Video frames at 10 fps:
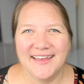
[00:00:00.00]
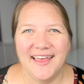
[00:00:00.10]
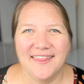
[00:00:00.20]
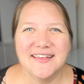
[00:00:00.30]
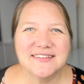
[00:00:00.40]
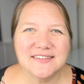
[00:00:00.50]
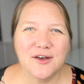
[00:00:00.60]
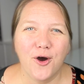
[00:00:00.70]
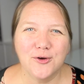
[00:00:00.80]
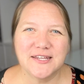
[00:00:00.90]
This is the
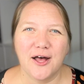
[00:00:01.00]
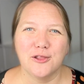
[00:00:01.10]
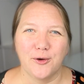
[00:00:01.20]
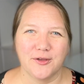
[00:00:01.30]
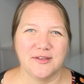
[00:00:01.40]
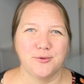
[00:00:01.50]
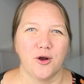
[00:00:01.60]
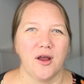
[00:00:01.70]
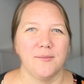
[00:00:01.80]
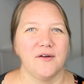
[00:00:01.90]
hotel loyalty
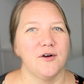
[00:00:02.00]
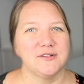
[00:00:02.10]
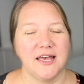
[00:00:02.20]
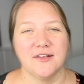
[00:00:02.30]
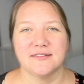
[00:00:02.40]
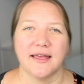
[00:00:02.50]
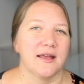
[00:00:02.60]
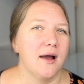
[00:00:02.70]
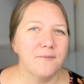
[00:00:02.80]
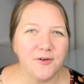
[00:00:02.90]
program of hotels like
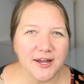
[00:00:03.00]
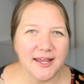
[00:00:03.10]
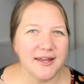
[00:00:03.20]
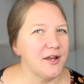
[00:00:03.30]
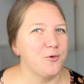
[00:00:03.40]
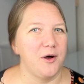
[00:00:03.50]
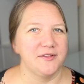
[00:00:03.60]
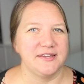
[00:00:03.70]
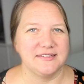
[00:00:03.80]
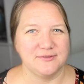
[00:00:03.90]
Comfort Inn and
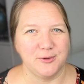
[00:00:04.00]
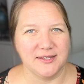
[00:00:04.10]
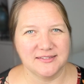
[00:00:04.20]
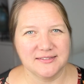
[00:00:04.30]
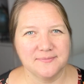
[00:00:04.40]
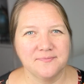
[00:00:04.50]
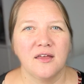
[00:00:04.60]
Quality Suites.